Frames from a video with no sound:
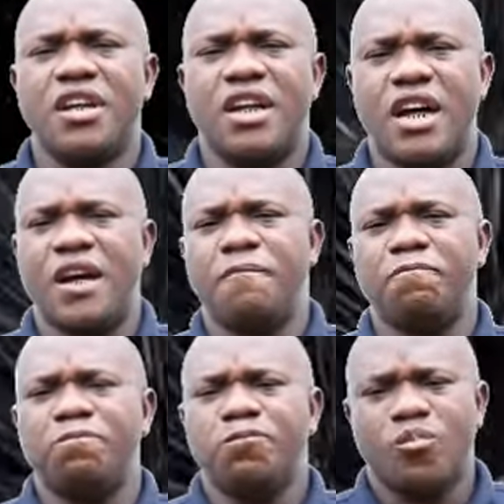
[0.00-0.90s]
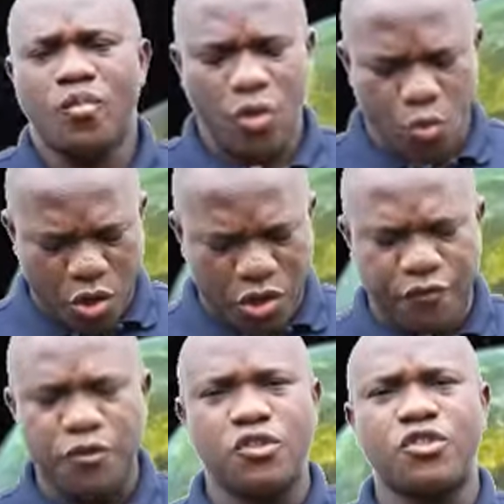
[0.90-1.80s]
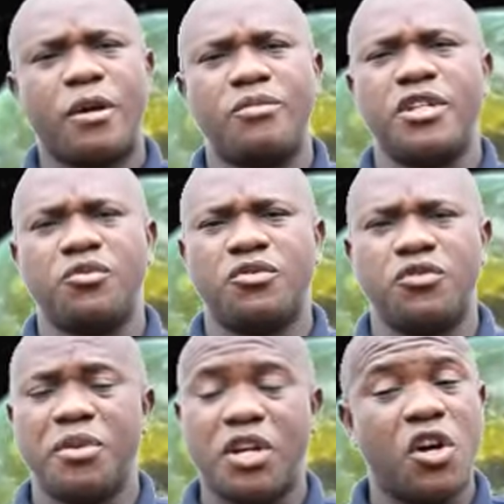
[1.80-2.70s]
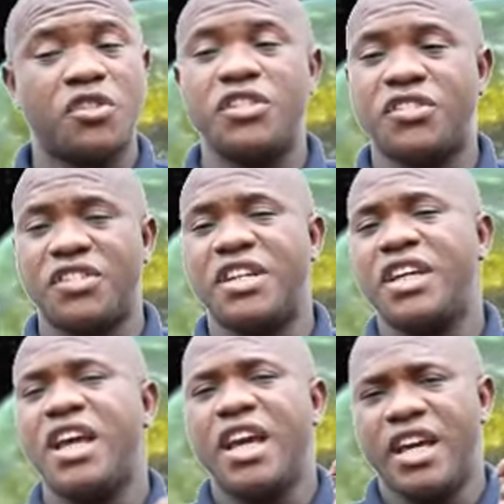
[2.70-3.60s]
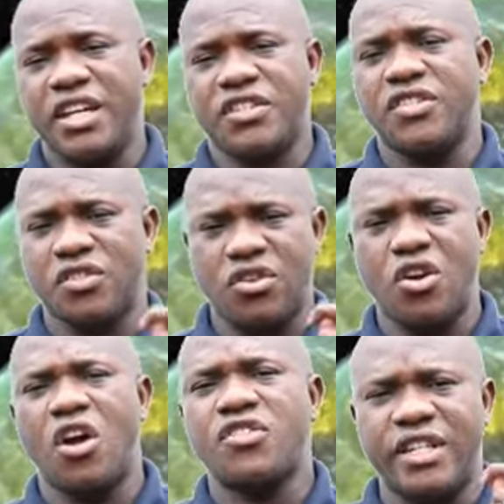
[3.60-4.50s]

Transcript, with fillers: um, wonderful subject with you because it's see, it is God's